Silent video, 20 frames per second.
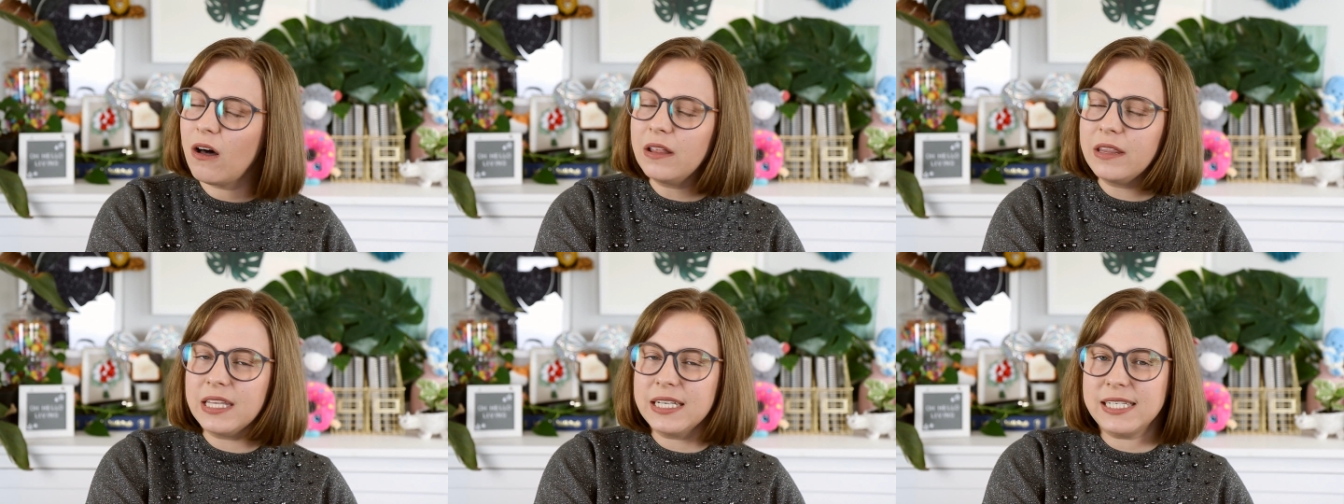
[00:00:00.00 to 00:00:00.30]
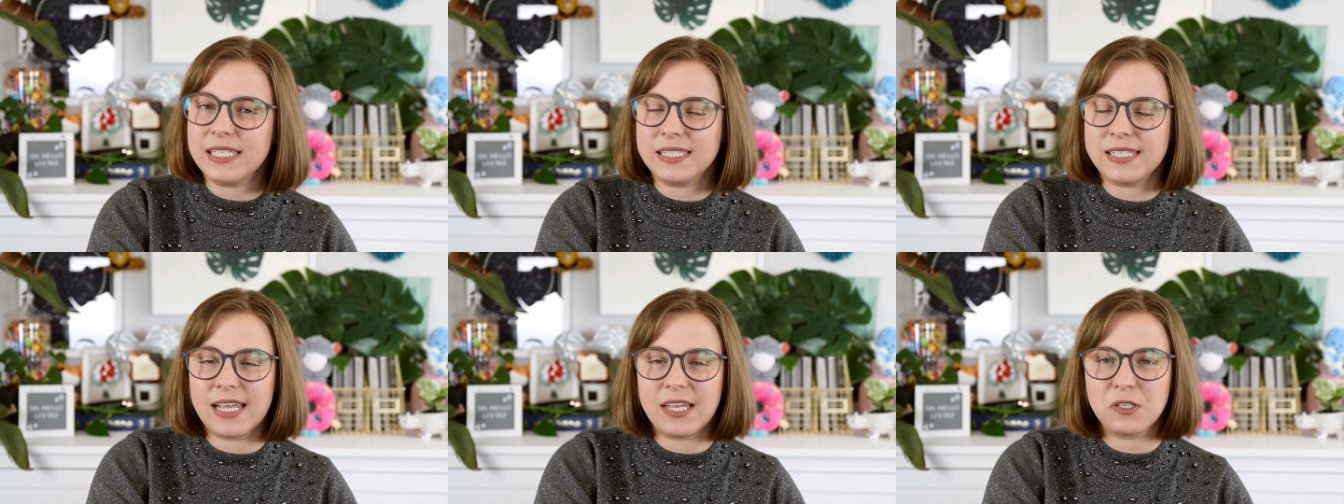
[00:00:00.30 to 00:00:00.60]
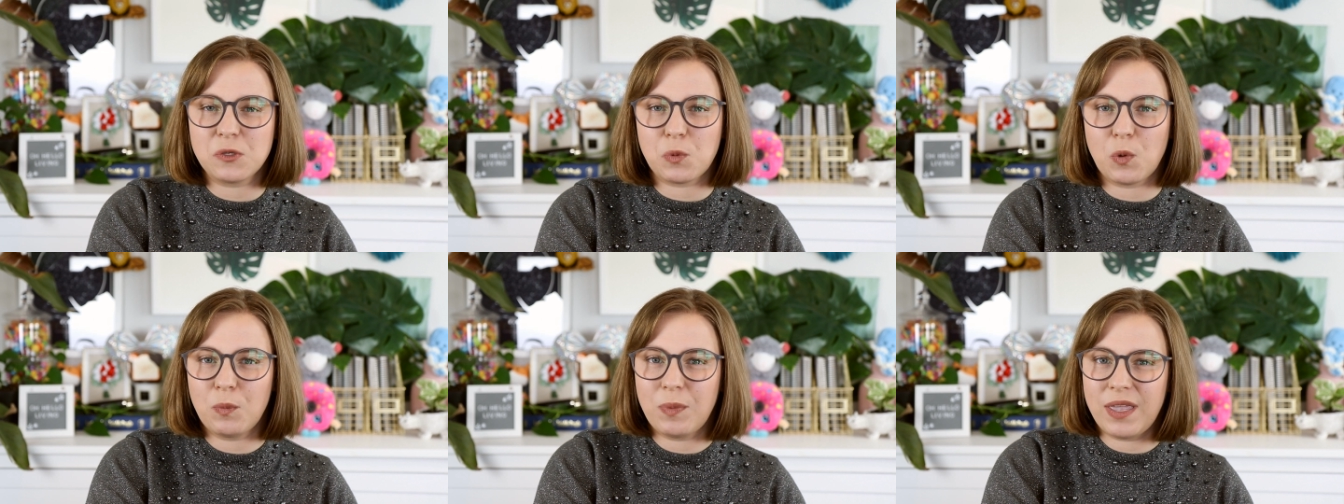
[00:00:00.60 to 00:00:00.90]
All the
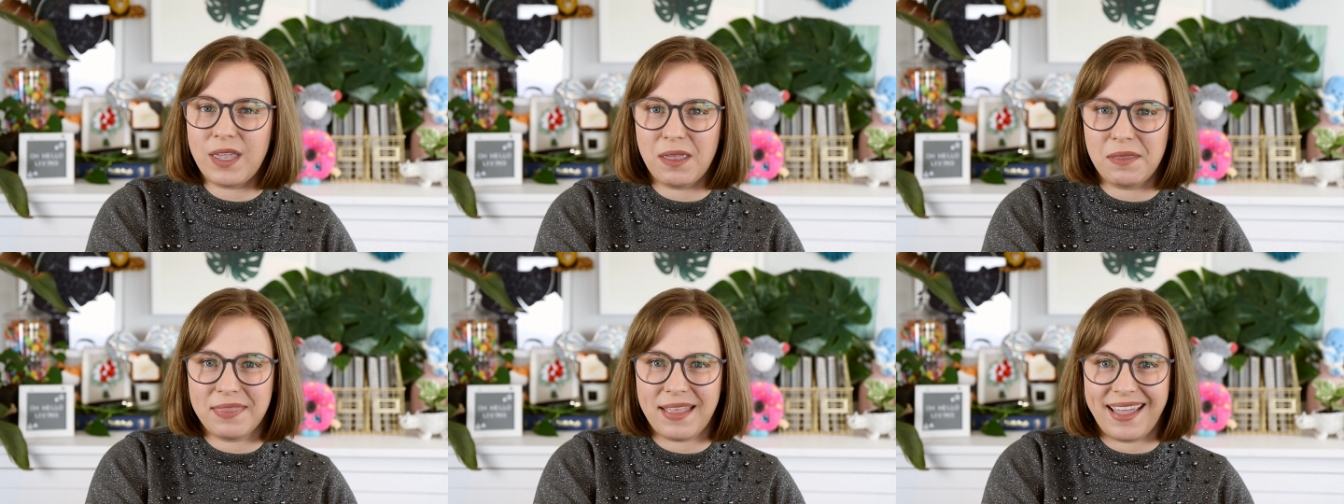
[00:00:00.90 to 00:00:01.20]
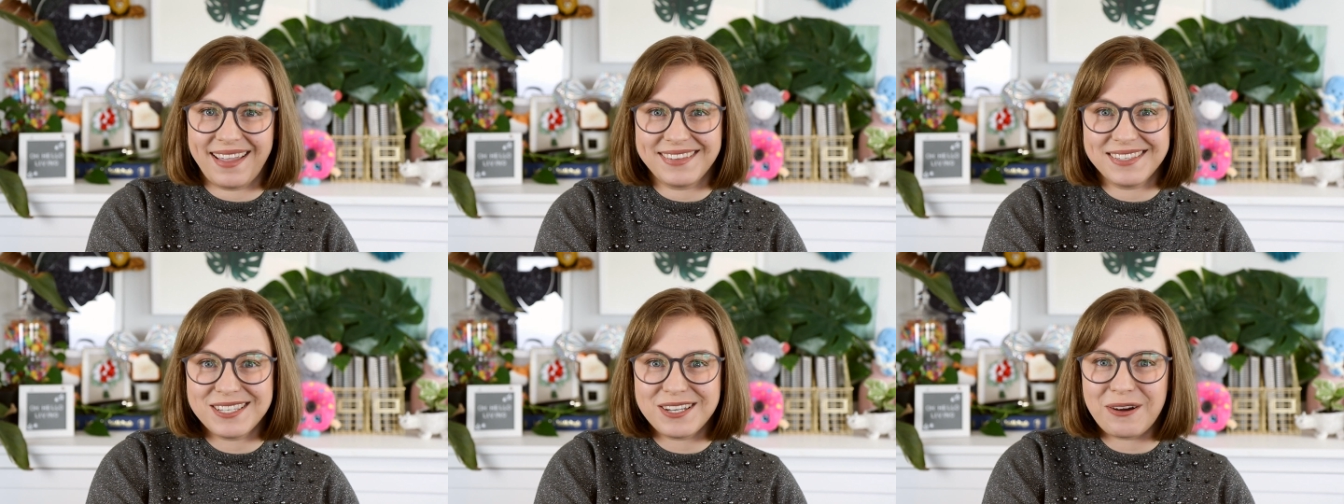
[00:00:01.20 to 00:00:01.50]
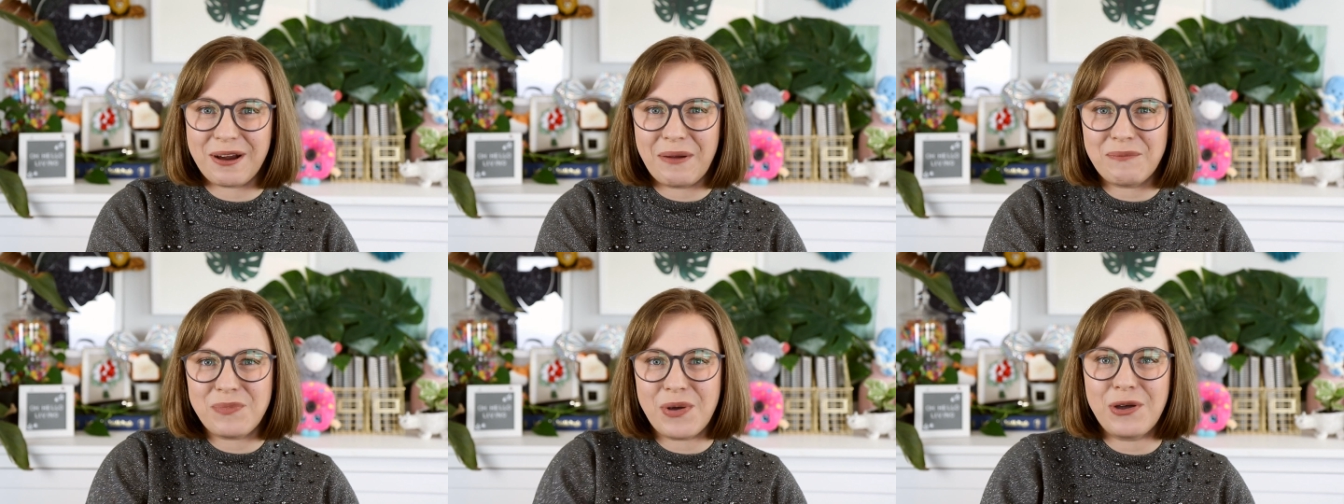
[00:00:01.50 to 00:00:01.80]
details will be in that
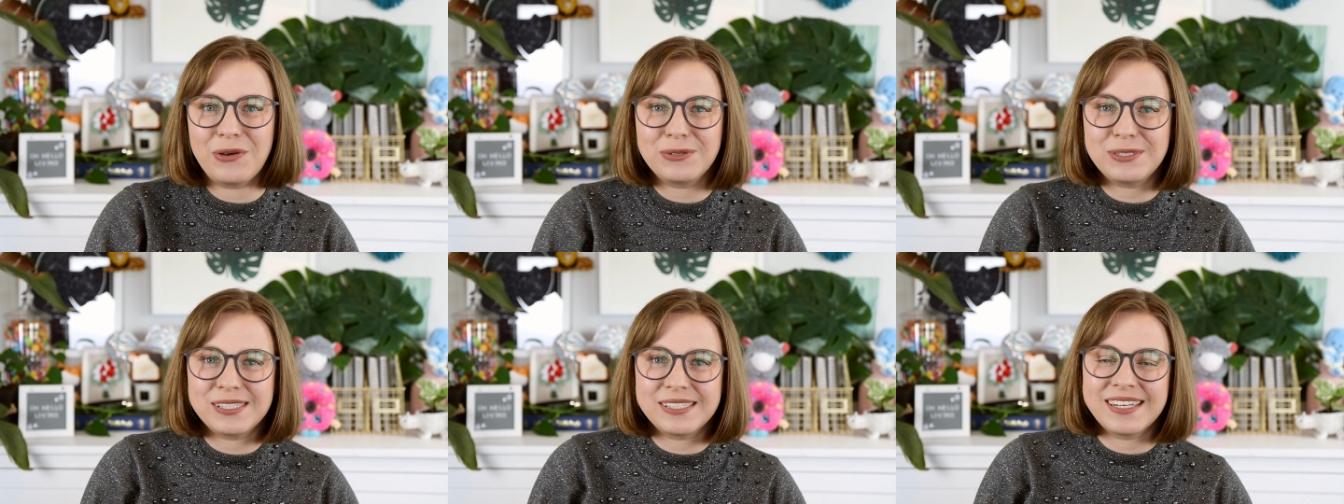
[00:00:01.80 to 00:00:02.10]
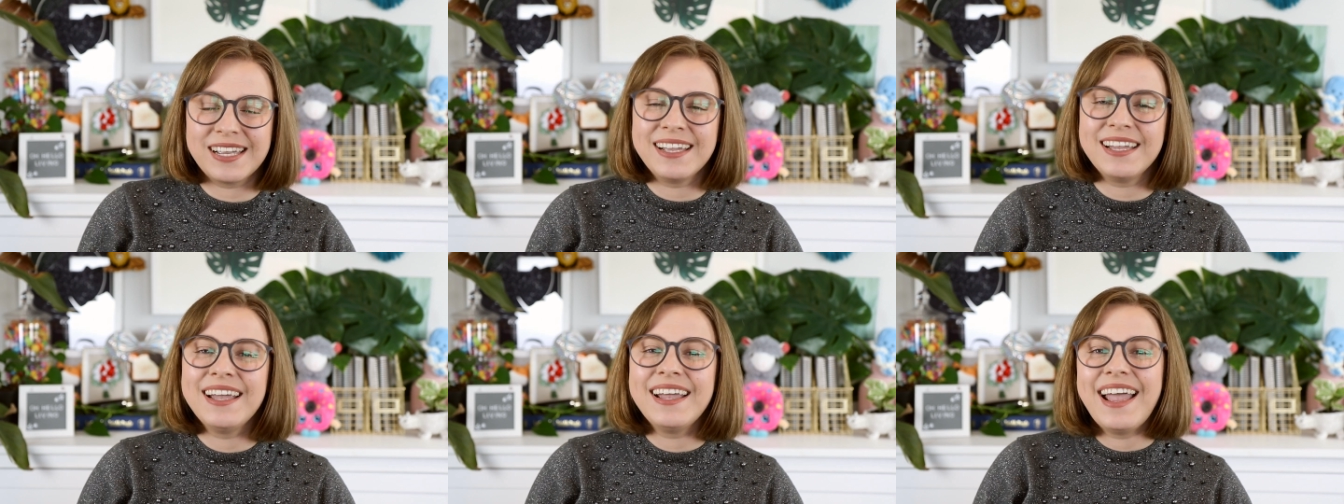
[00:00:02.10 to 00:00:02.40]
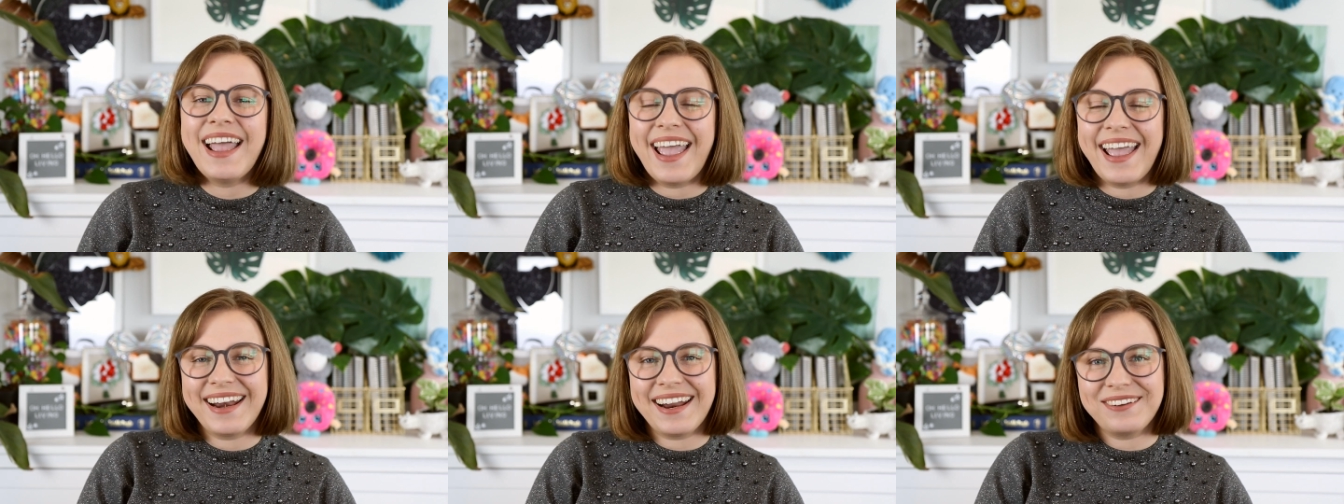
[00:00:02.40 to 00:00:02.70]
Instagram post,
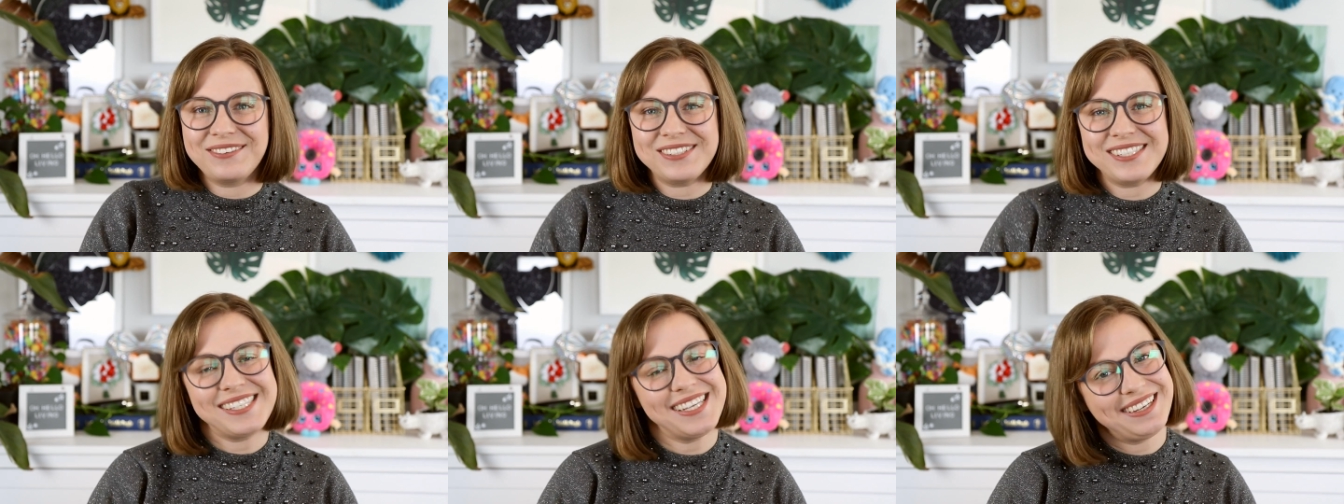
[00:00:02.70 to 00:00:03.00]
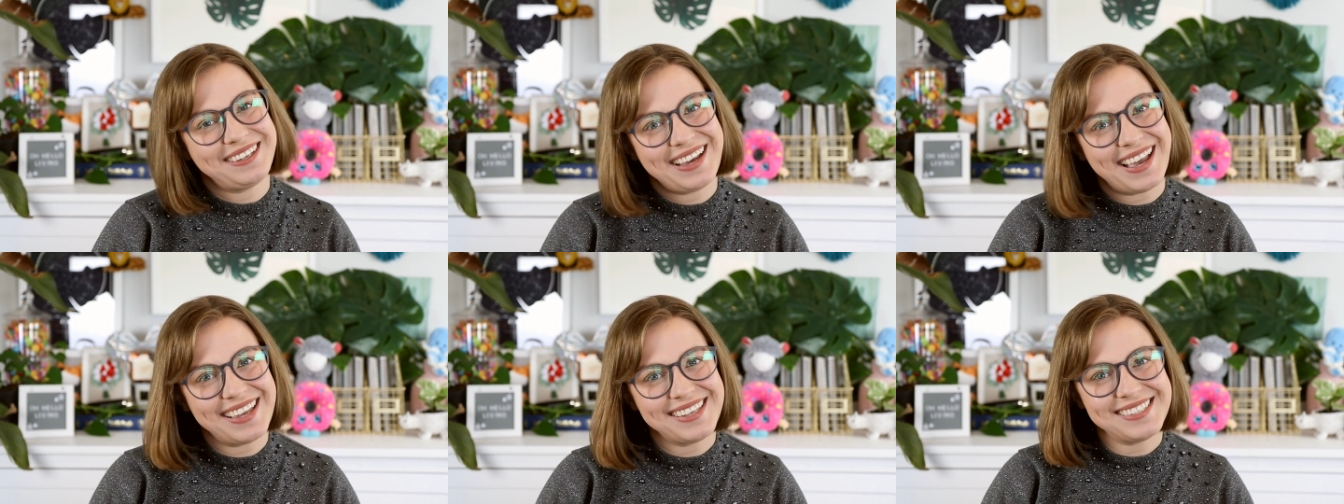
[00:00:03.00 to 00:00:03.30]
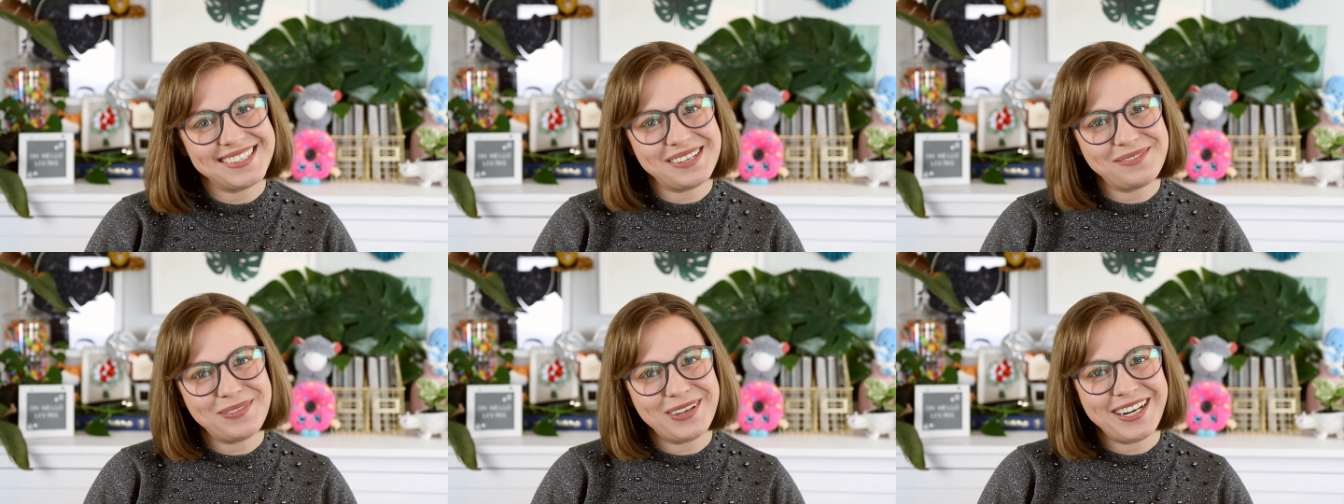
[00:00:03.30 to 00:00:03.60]
and I will see you
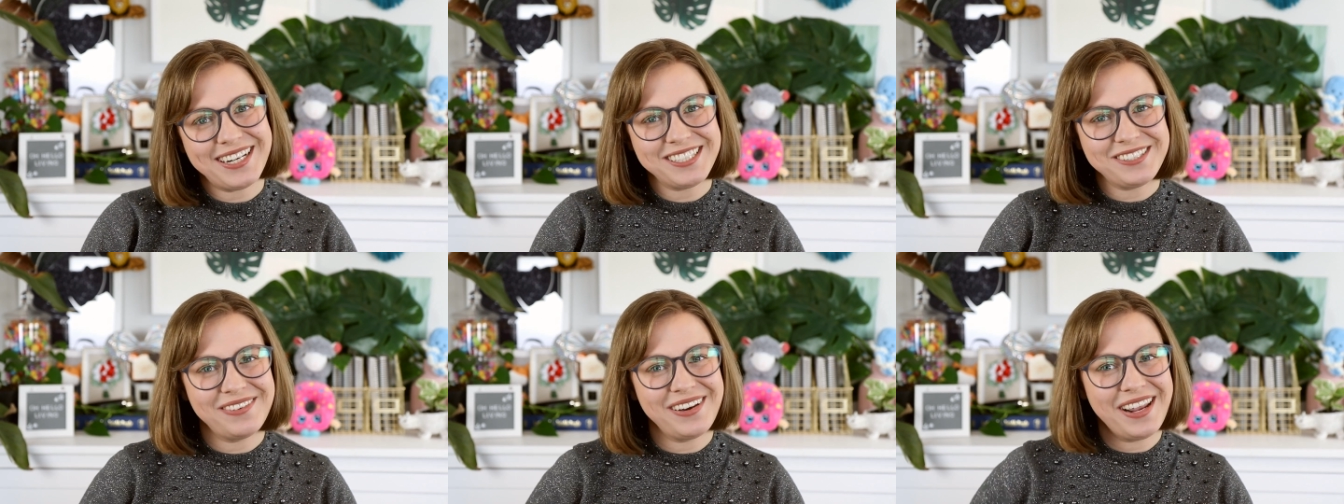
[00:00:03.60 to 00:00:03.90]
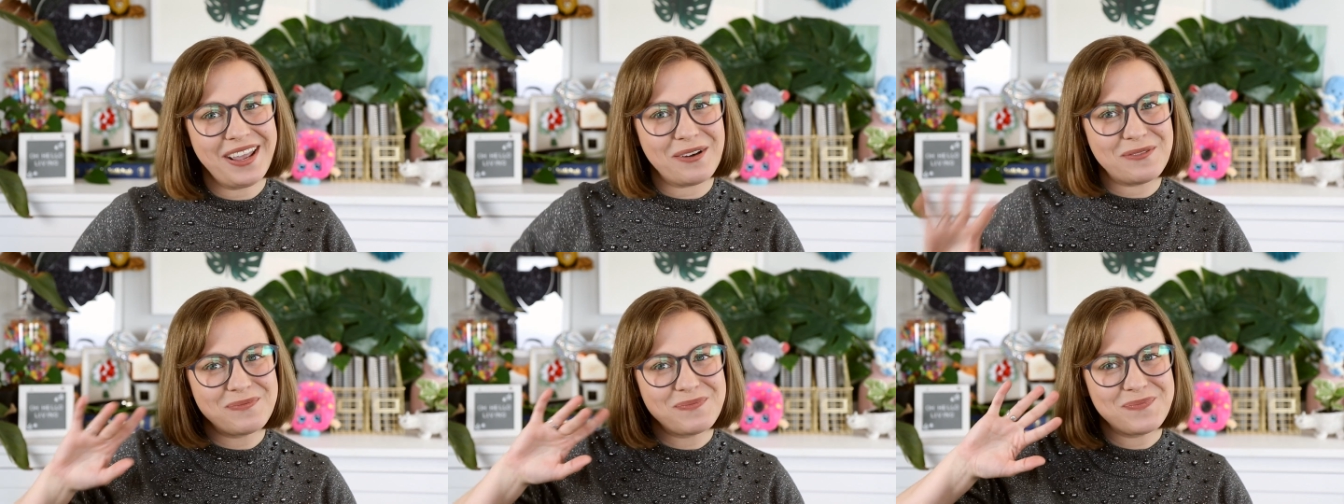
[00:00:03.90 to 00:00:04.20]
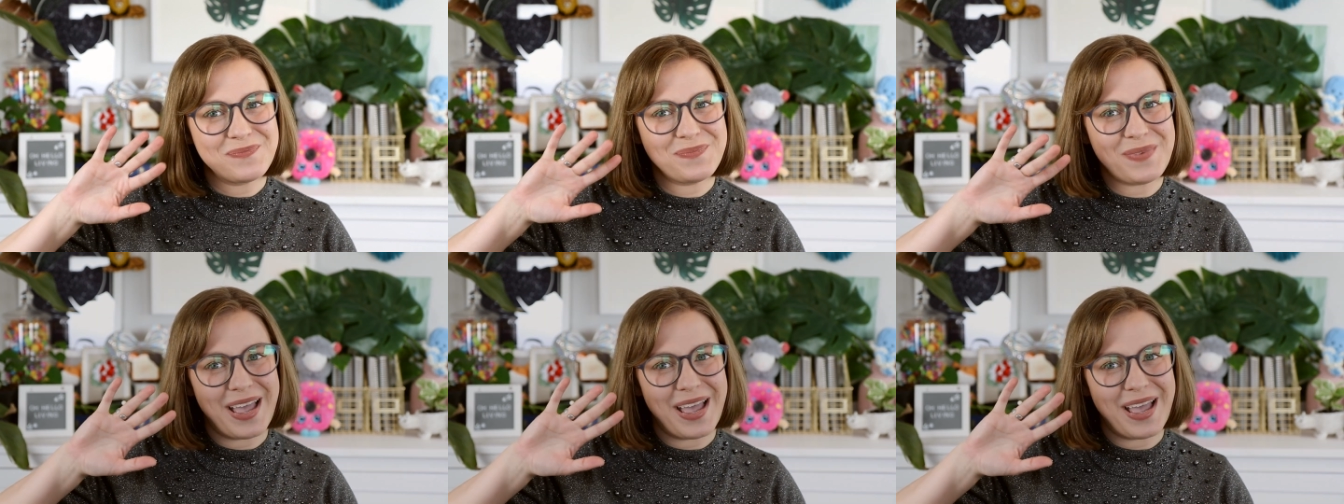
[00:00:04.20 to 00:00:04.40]
guys in my next video.